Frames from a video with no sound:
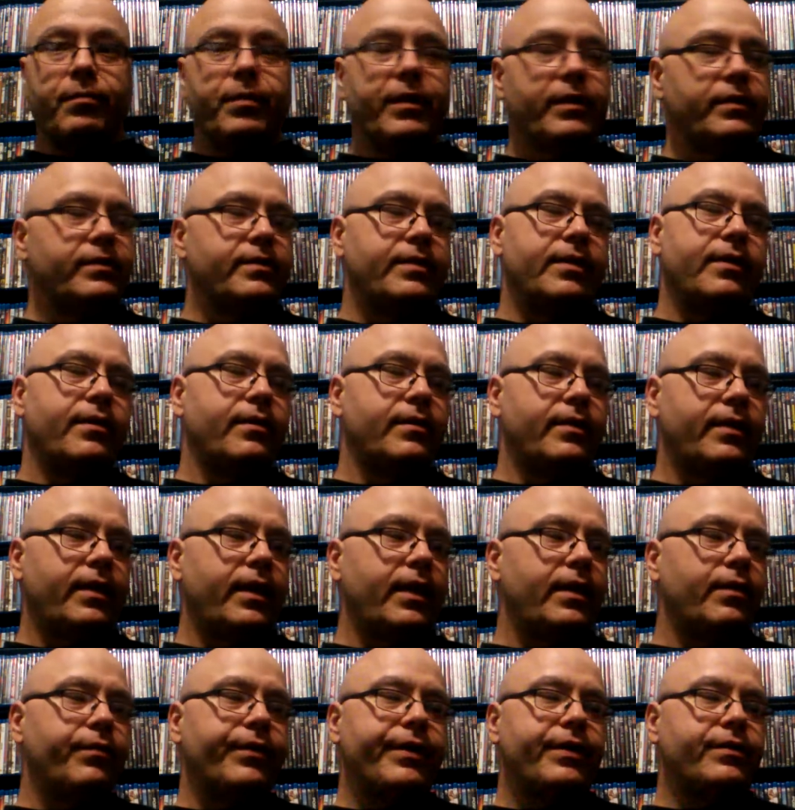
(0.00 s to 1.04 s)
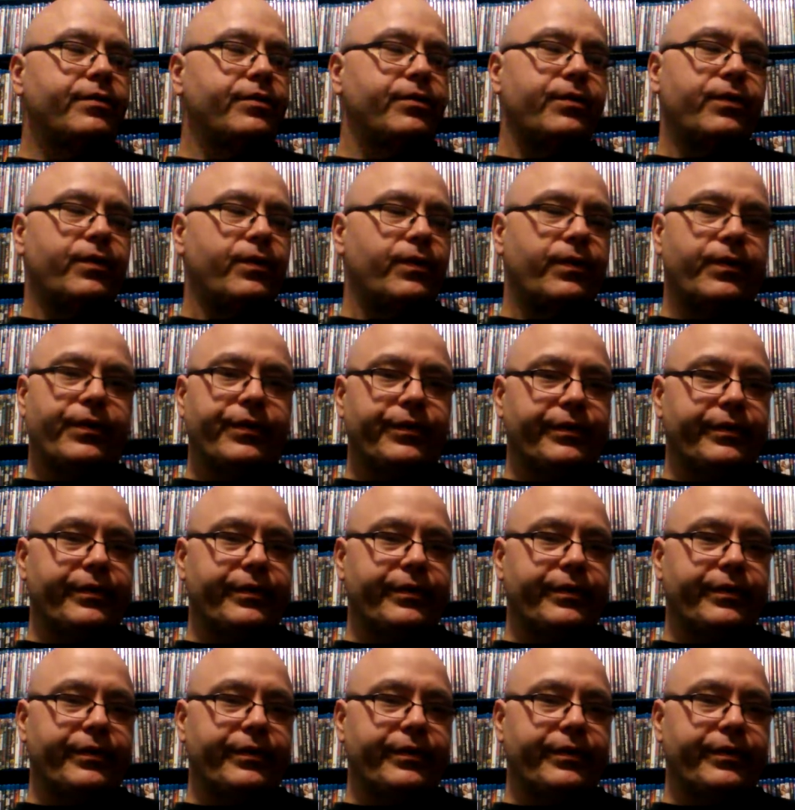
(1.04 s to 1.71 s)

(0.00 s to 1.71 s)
but anyway, so,